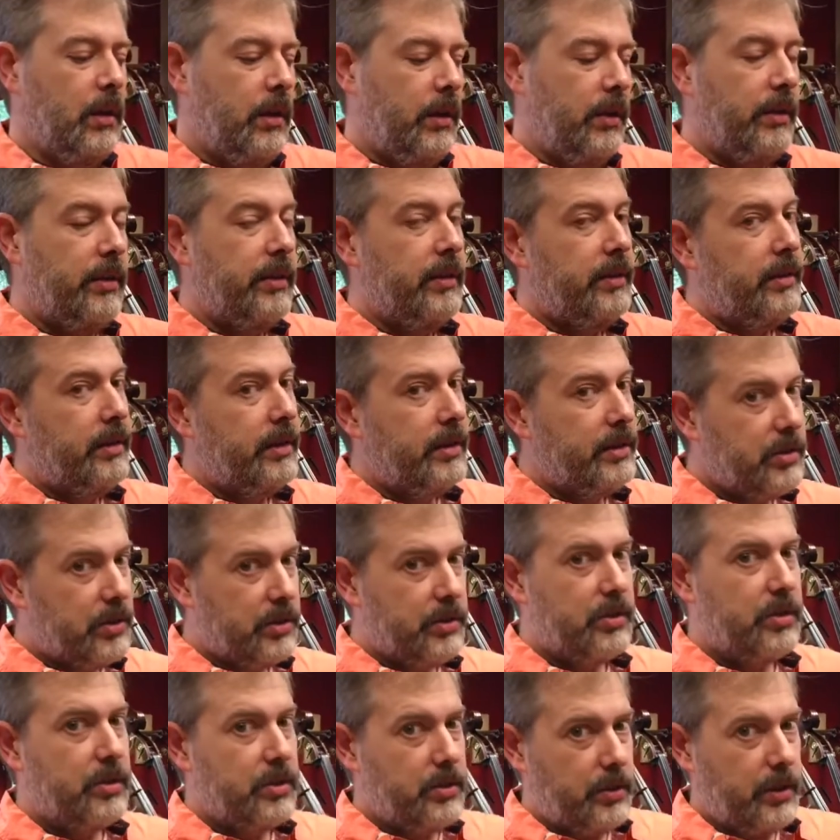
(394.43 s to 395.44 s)
This is the
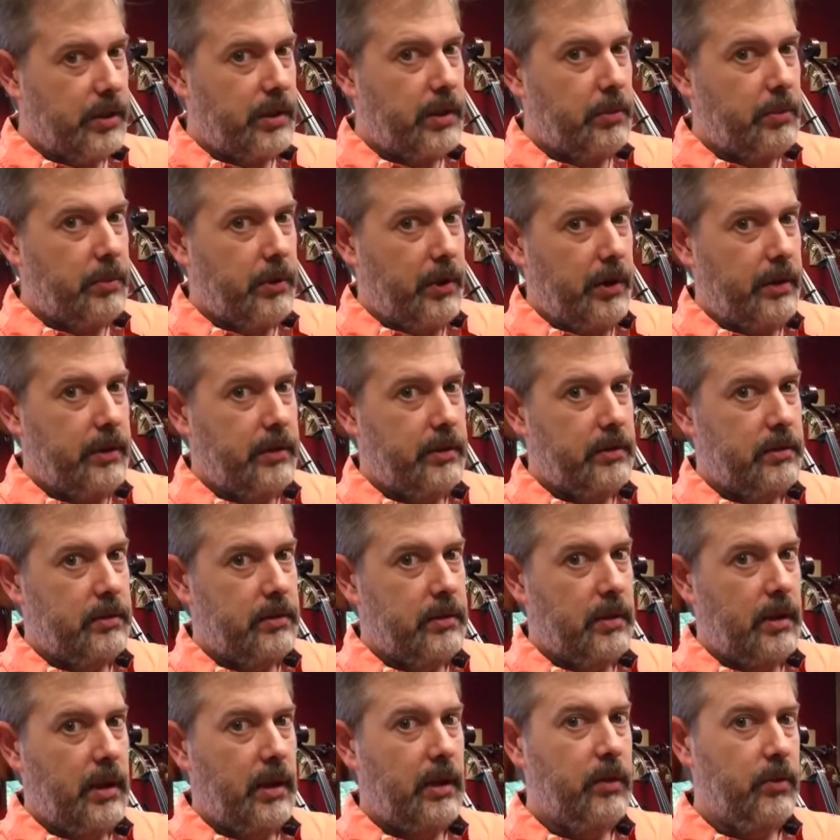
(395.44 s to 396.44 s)
tricky part.
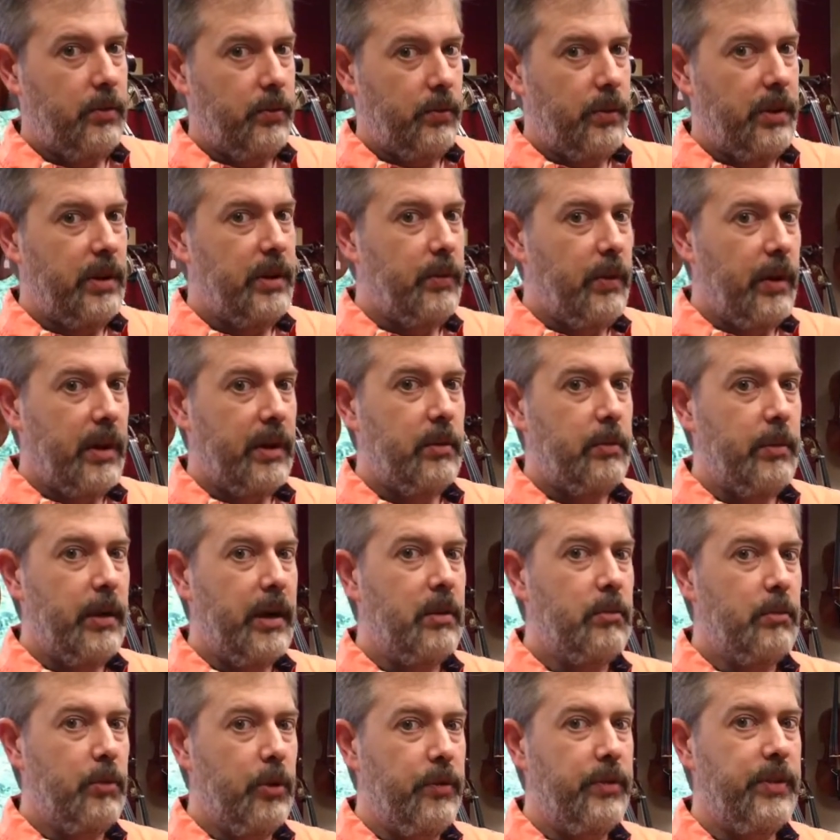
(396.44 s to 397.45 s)
I don't really recommend
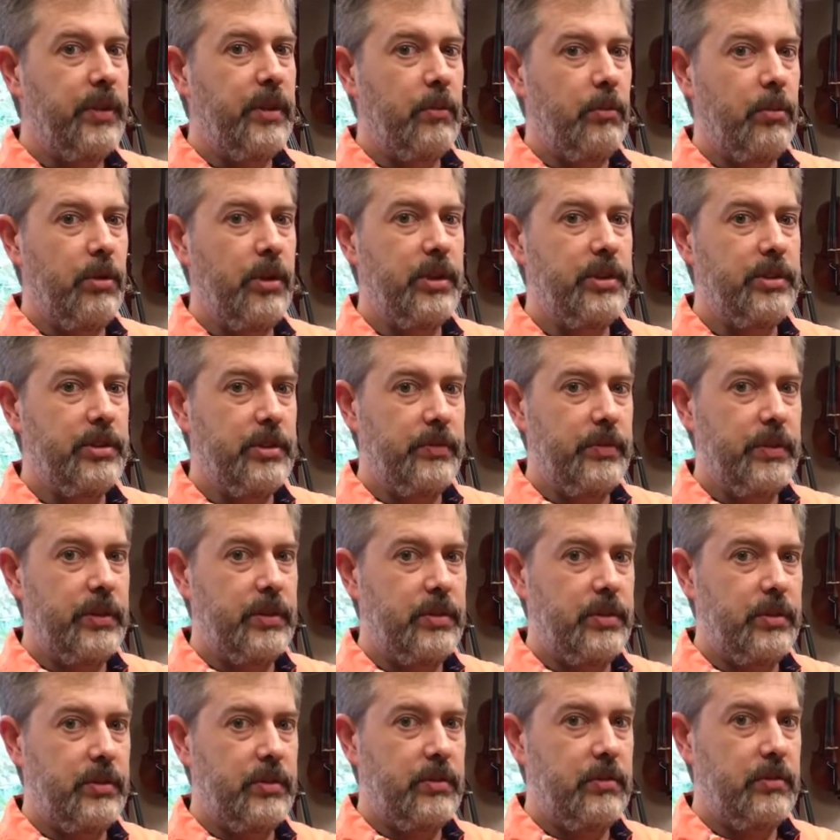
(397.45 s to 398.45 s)
moving the bridge if
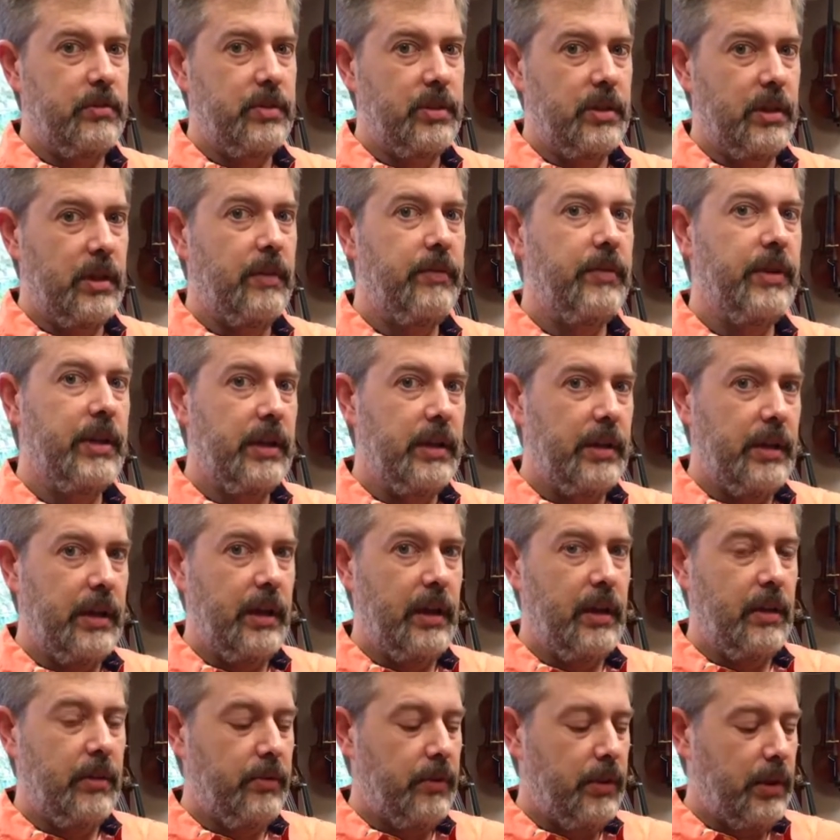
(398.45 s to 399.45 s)
it's significantly out
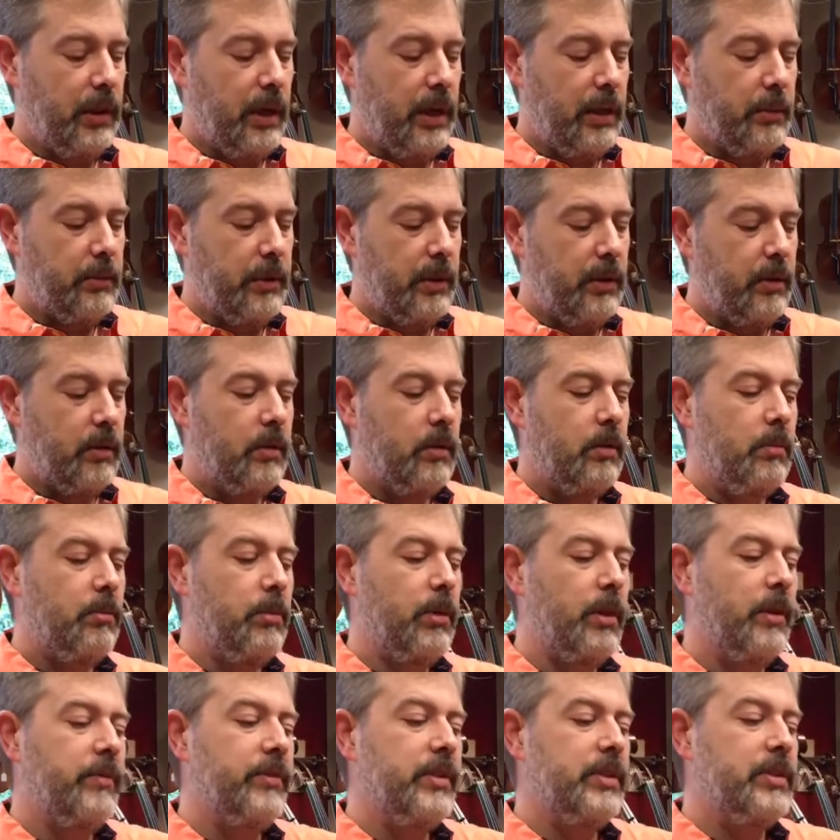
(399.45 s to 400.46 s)
of alignment, but
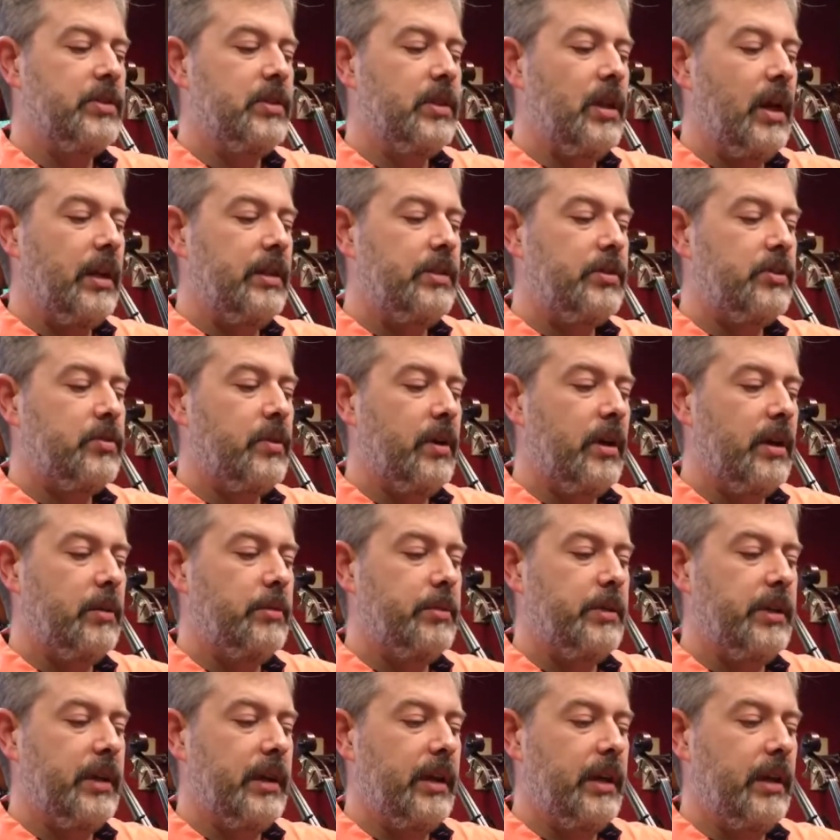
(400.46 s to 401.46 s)
if it's not straight up and
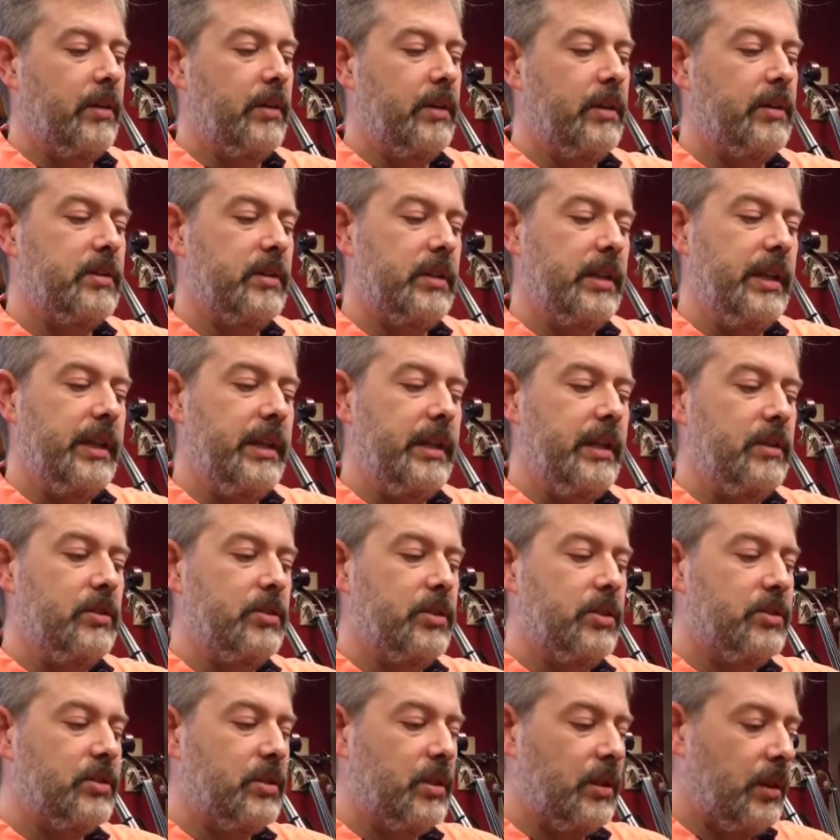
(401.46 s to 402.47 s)
down, it's leaning just
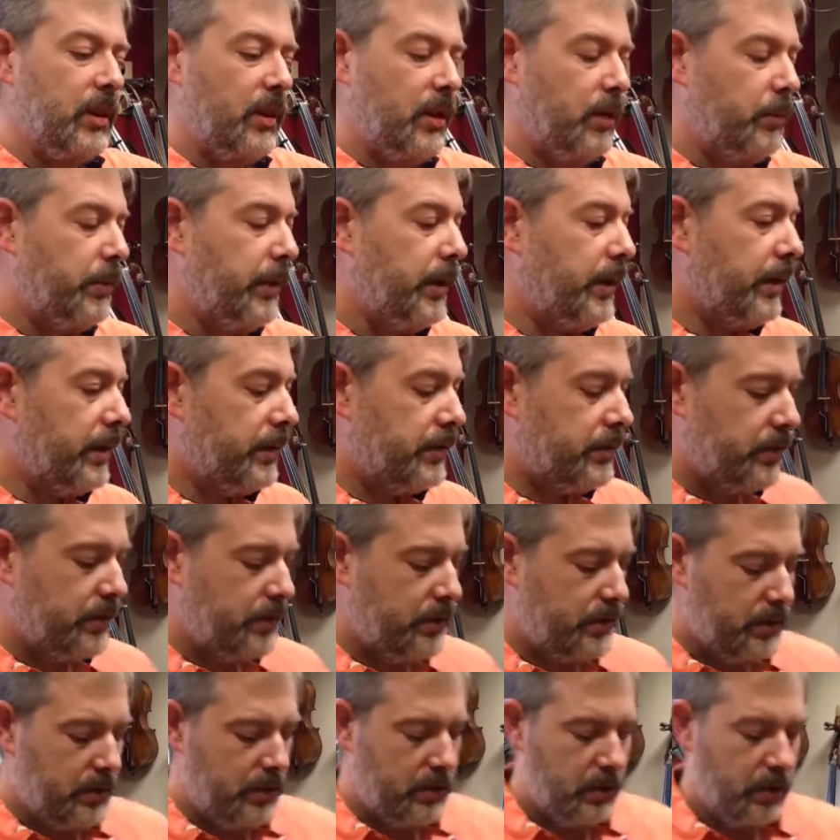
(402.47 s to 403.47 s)
a little bit,
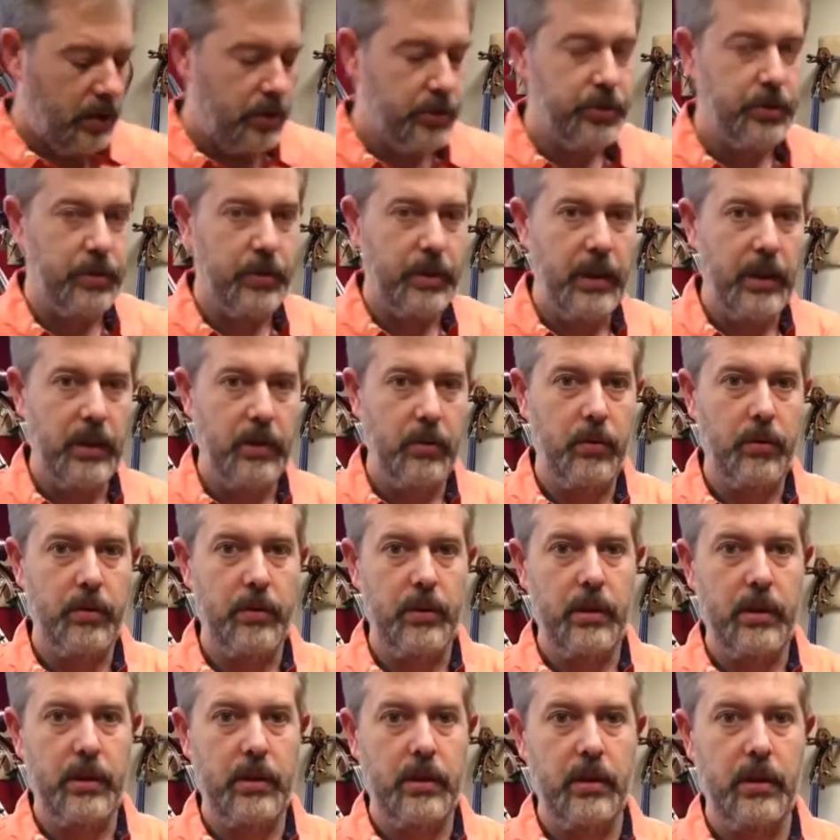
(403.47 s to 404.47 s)
I'll show you how to
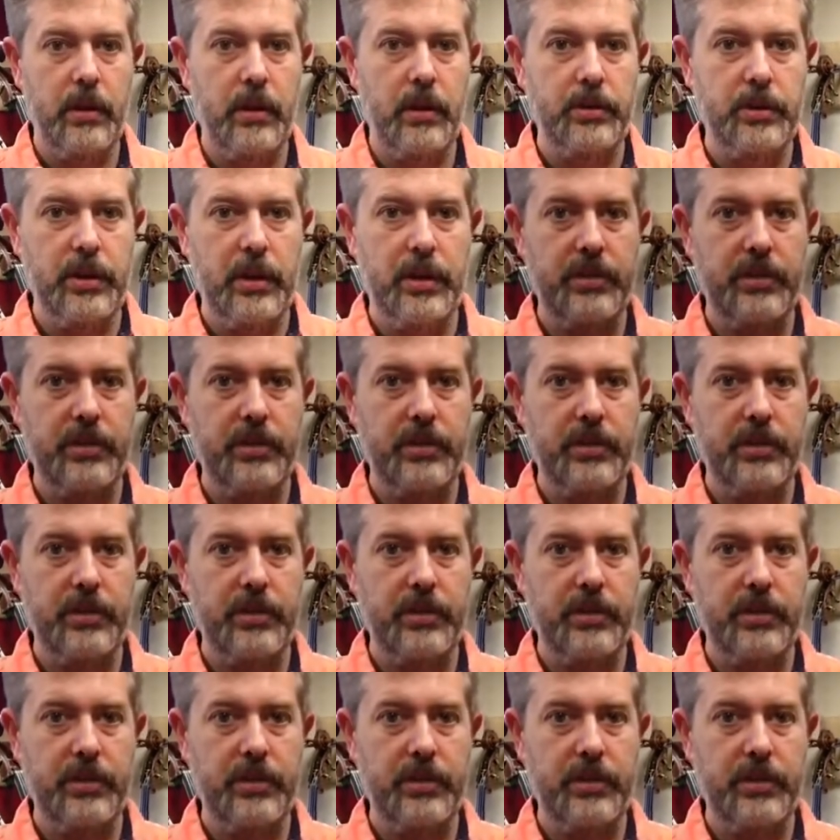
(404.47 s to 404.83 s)
adjust the